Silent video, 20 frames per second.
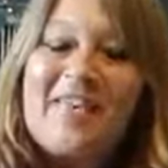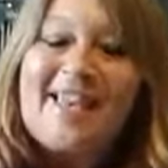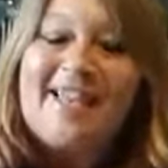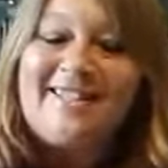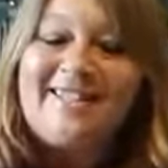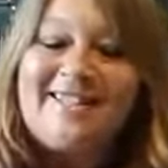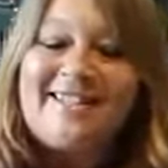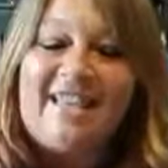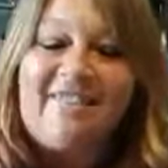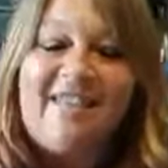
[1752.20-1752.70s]

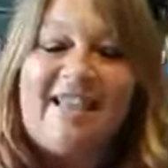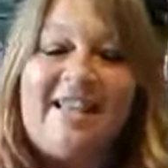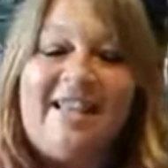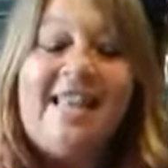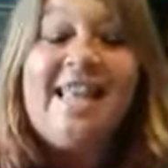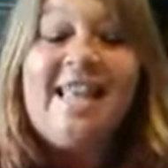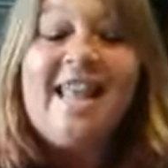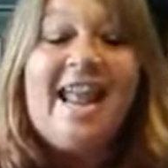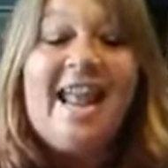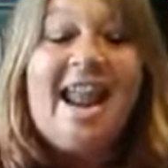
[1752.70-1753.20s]
Thanksgiving.
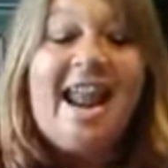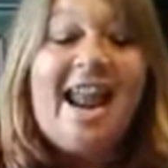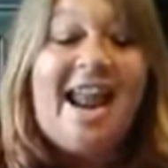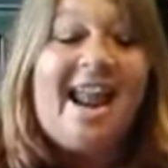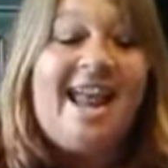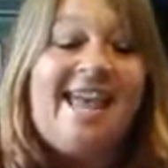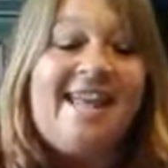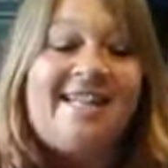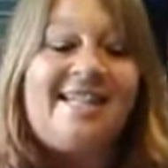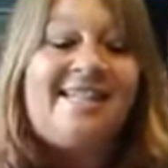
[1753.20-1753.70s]

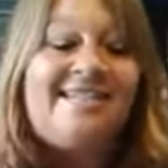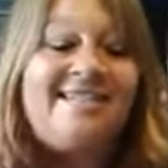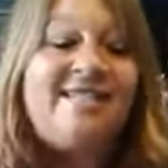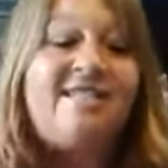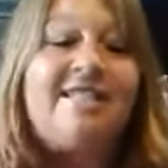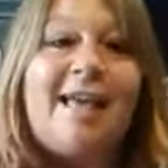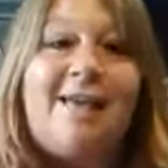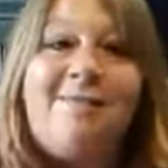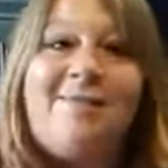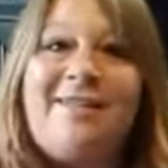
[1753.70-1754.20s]
And
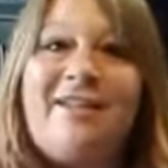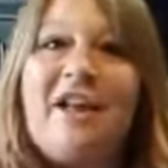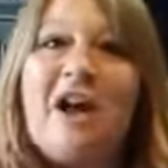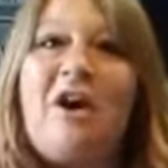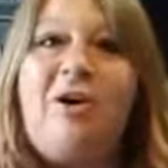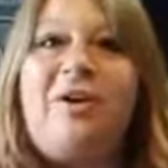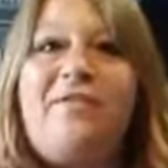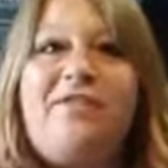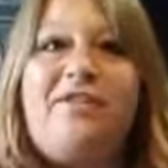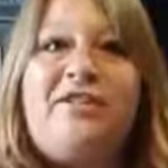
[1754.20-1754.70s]
let me
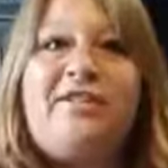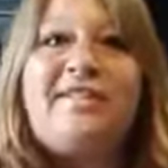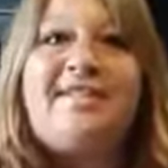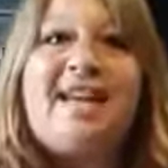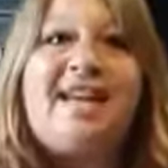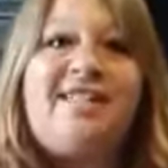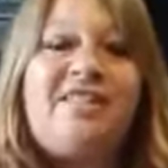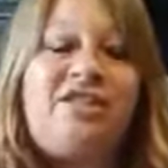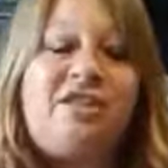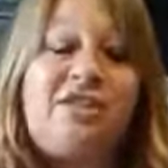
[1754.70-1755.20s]
know if you
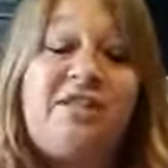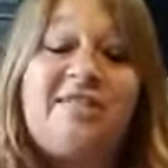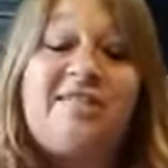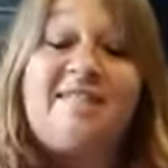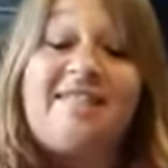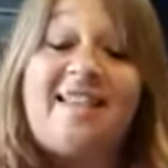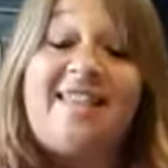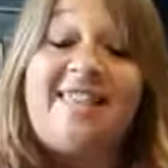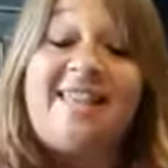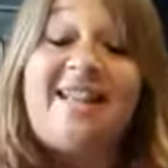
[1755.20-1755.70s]
decide to do this
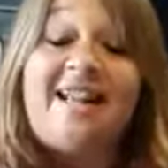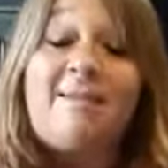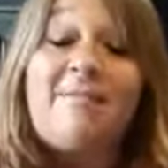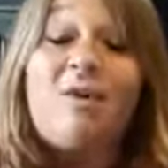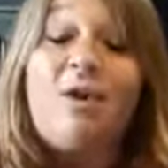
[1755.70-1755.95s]
because I think I'm